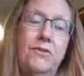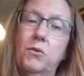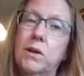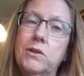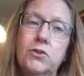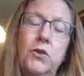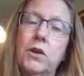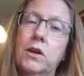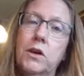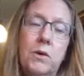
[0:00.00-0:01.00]
if it wasn't
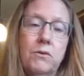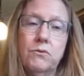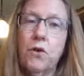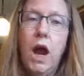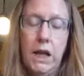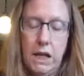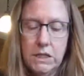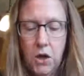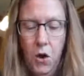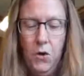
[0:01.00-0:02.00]
tuna, it wasn't Friday.
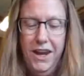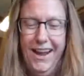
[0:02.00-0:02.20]
So